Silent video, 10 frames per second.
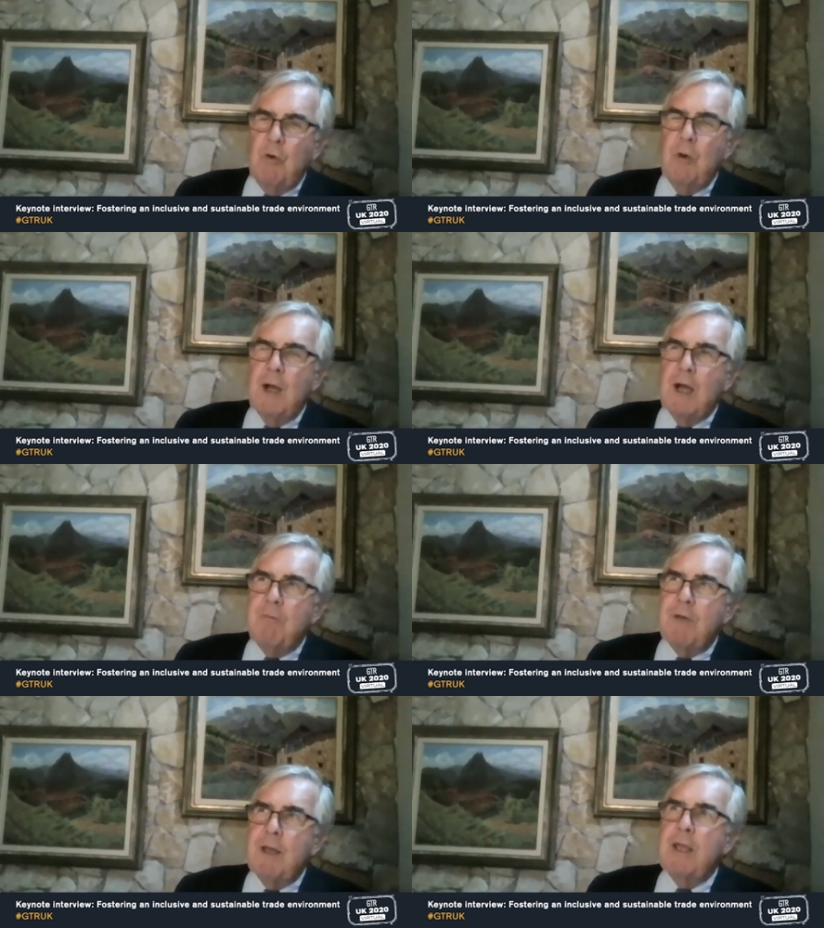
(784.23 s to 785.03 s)

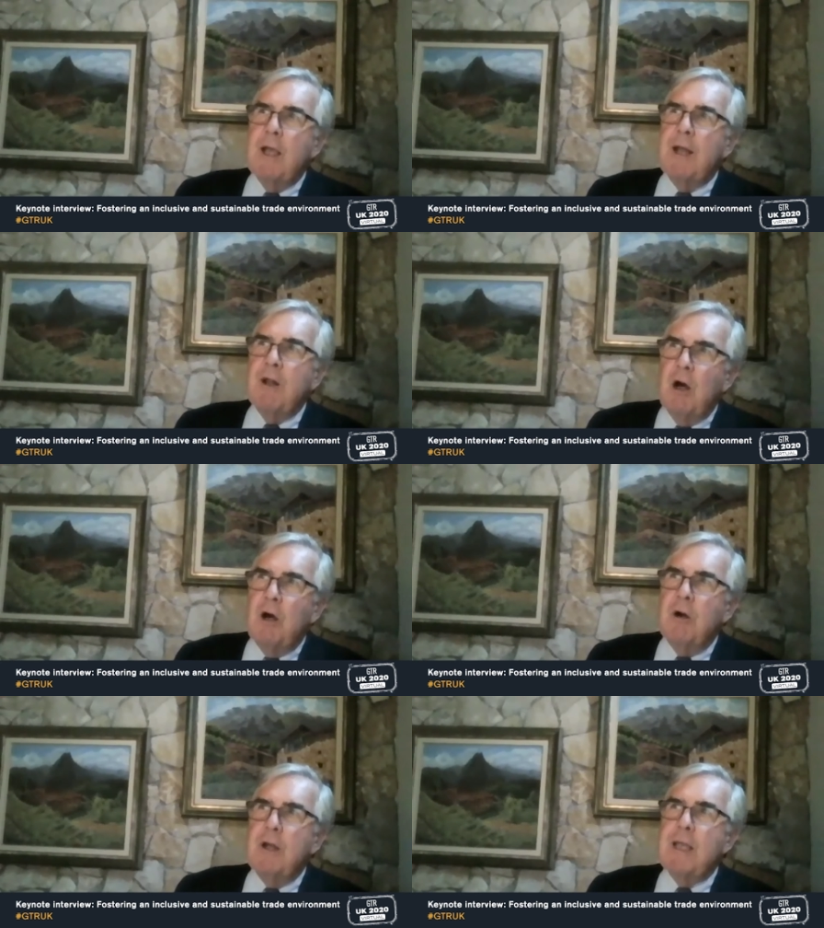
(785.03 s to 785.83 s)
have and
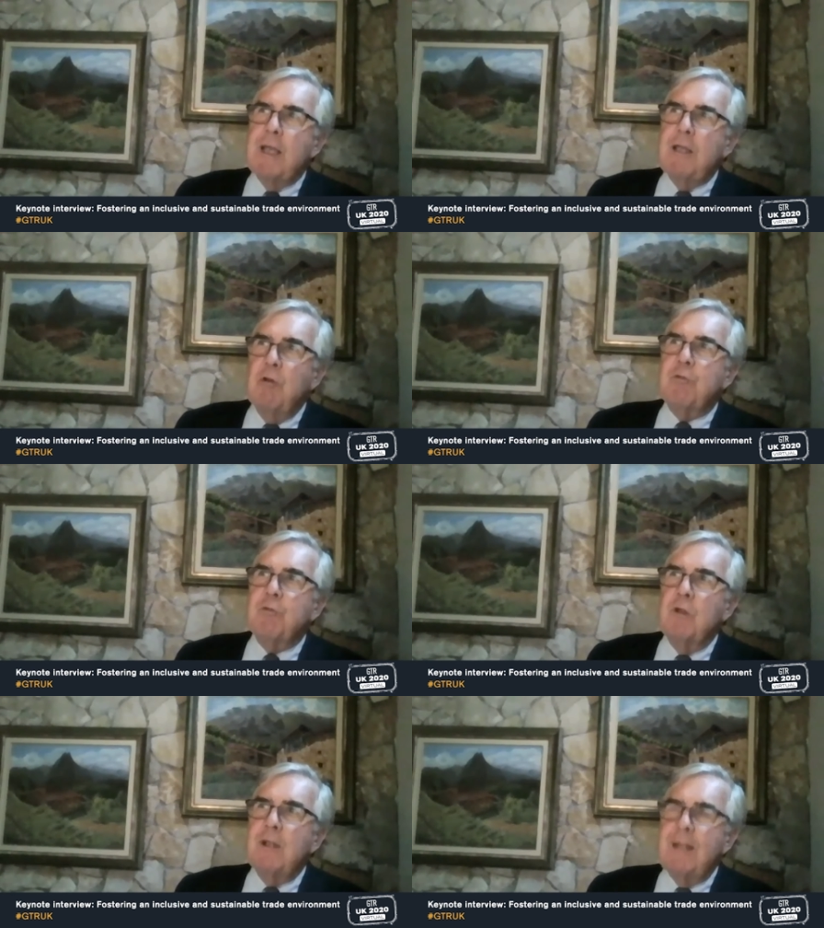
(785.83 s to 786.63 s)
are a
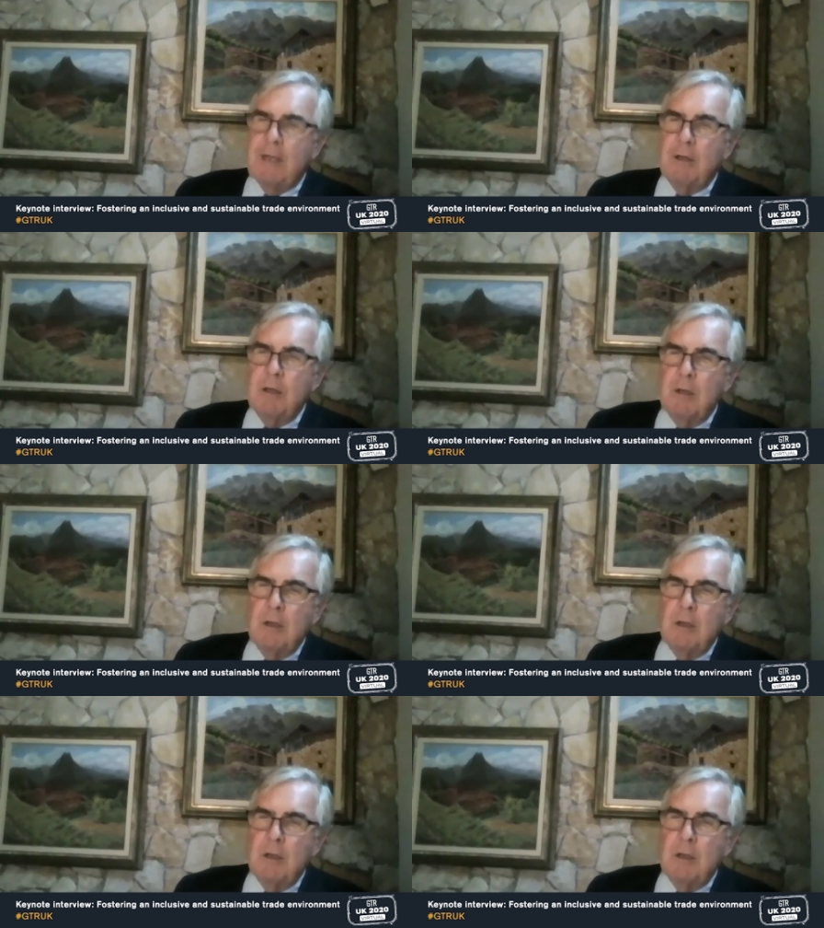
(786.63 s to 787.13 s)
useful link